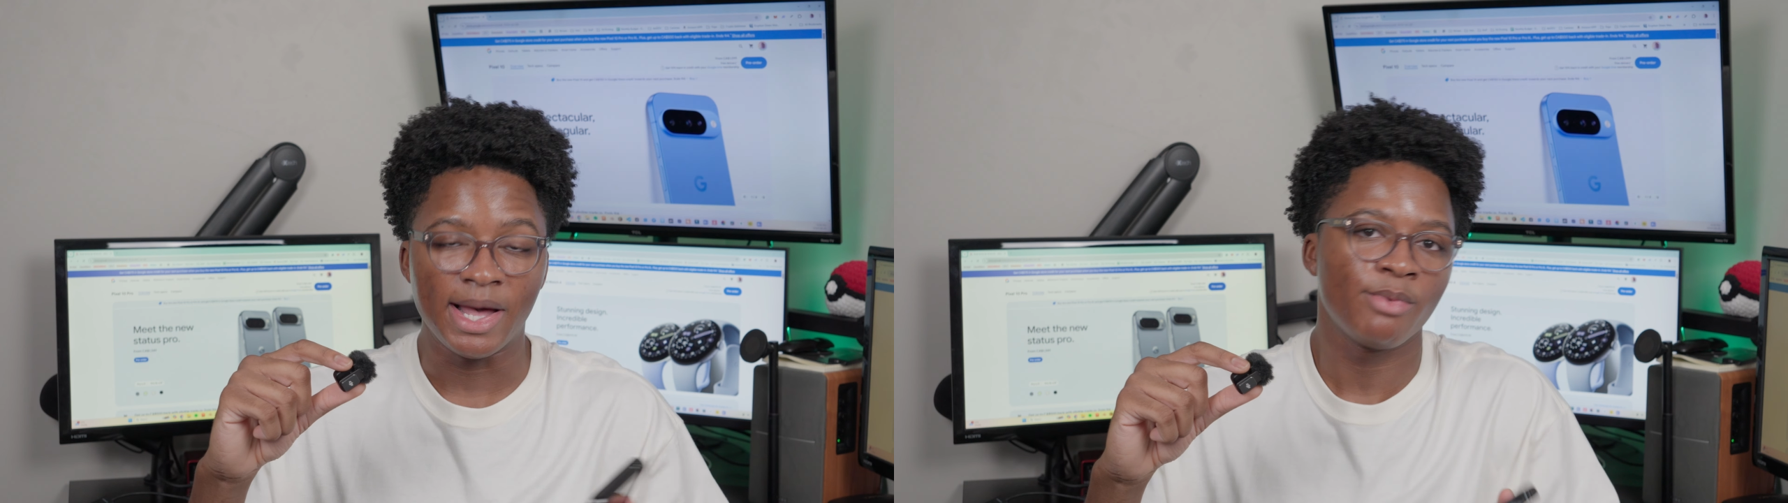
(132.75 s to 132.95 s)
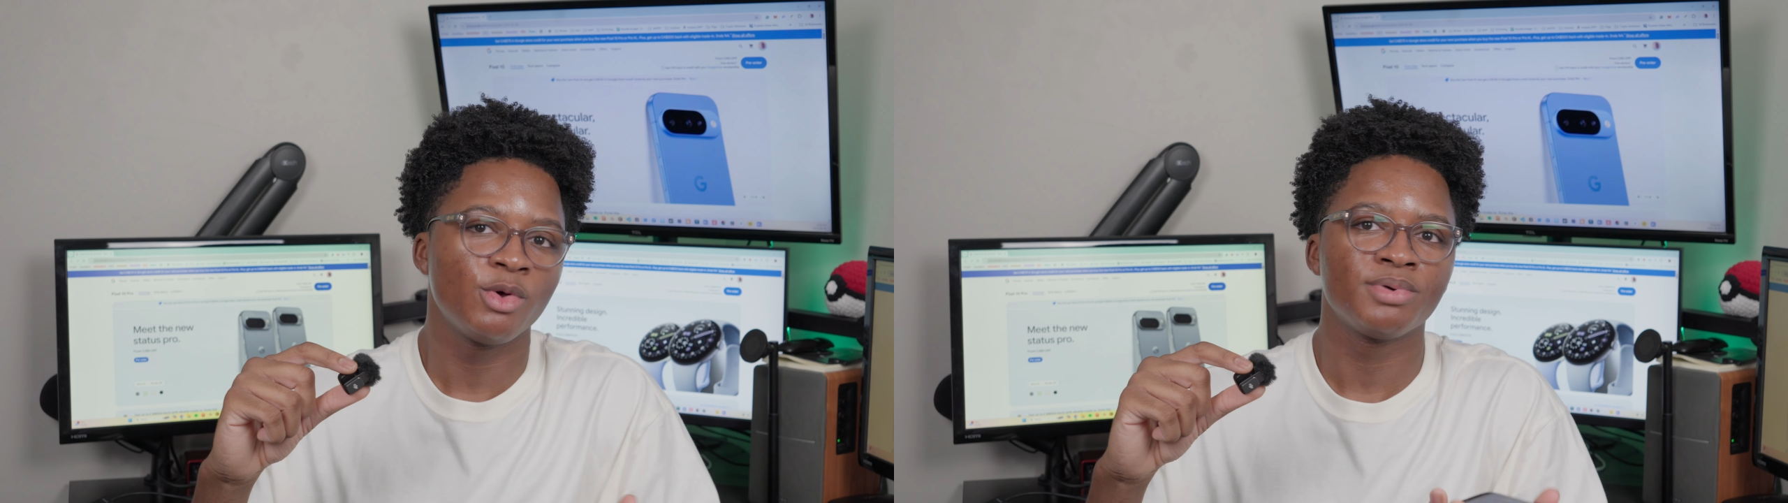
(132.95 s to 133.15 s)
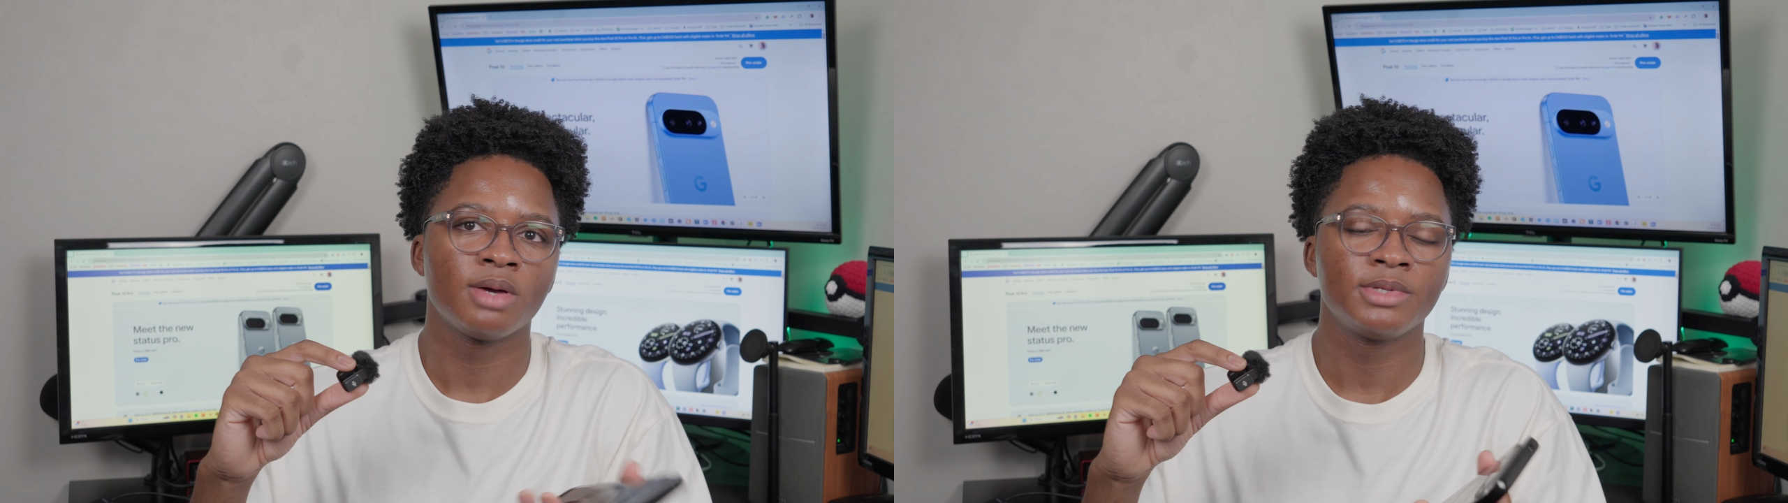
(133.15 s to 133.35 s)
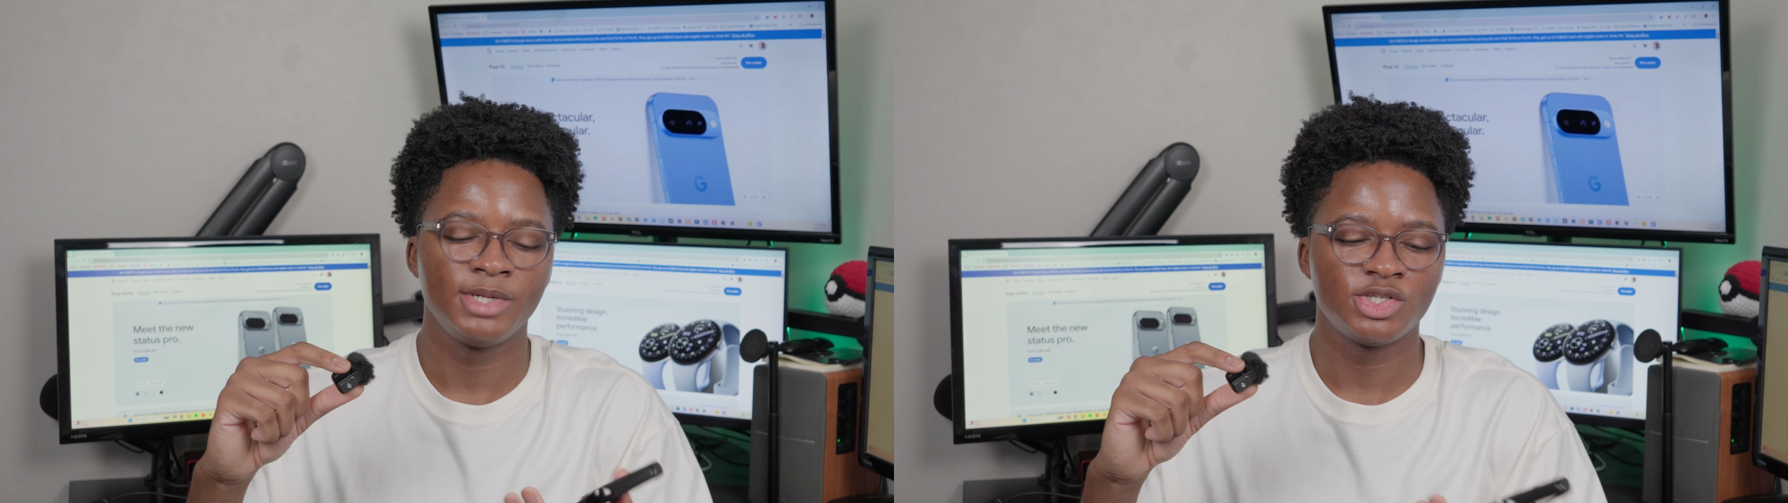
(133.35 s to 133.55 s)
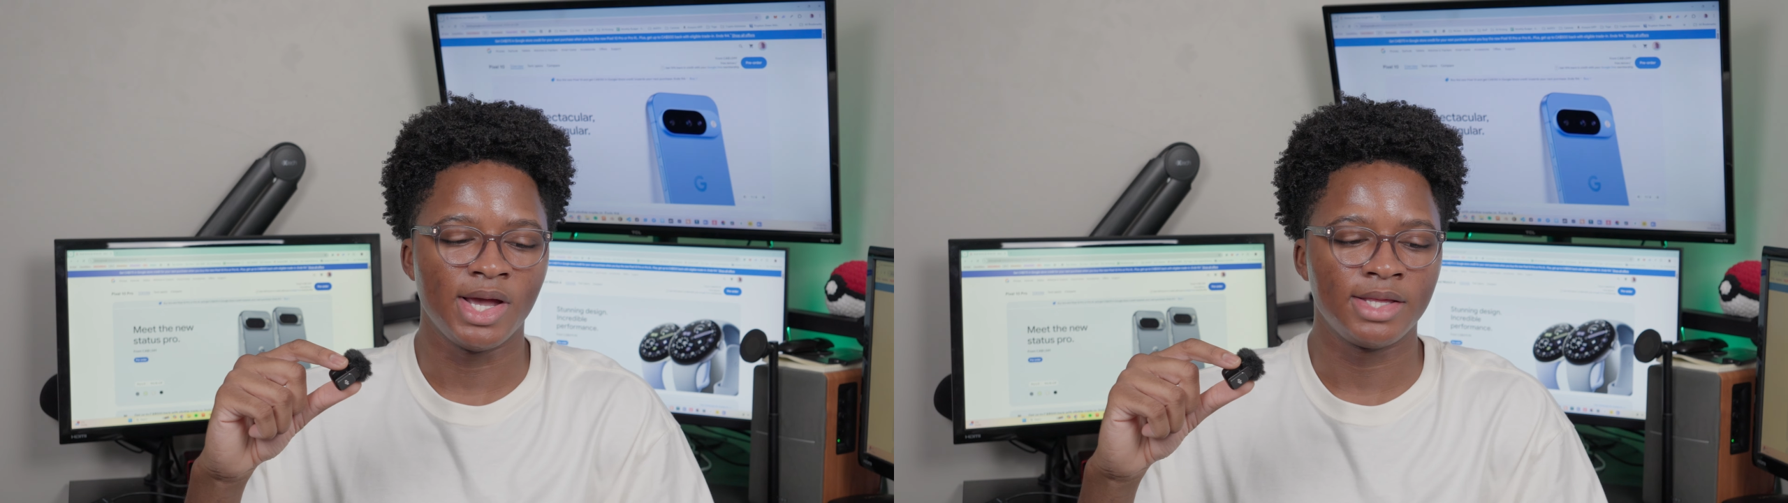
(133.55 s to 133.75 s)
I will probably
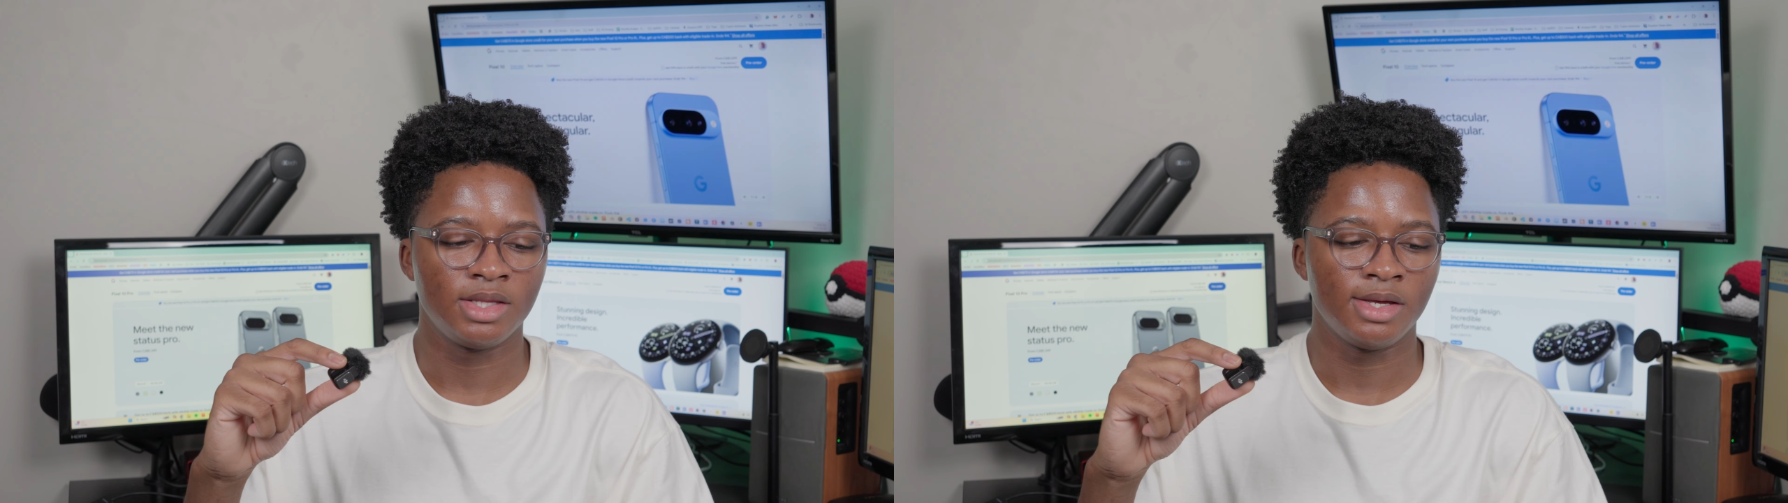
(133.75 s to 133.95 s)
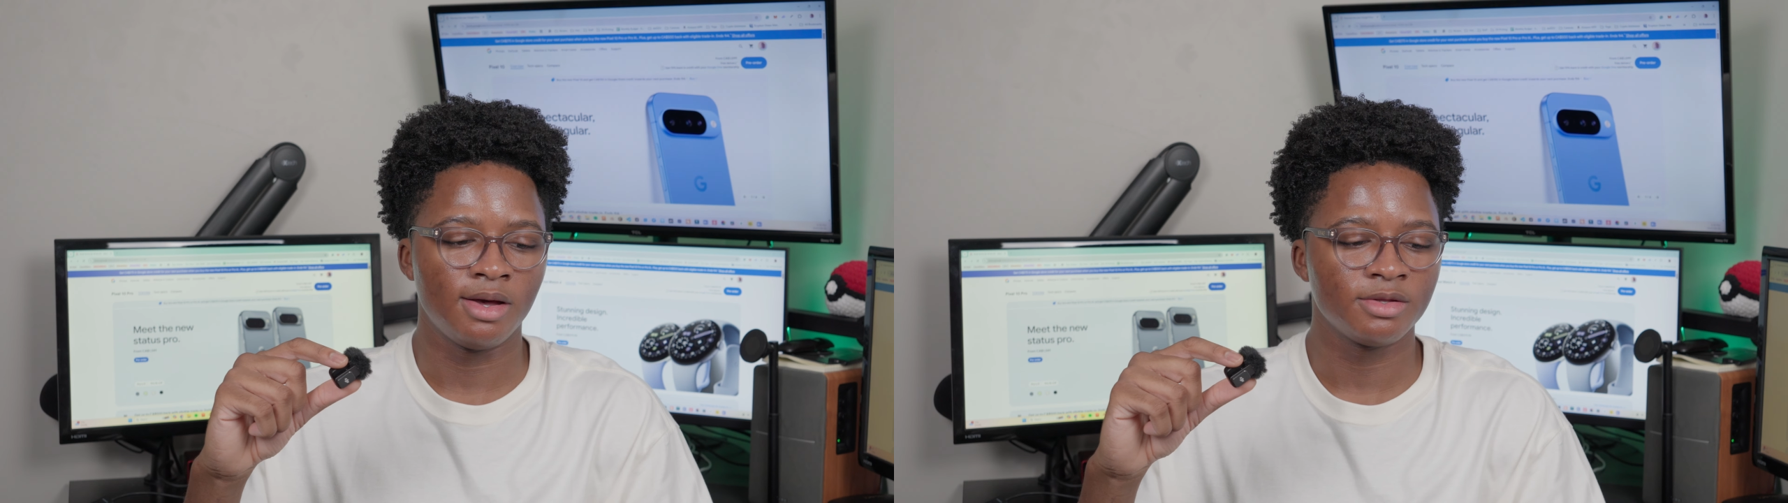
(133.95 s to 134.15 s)
be trying the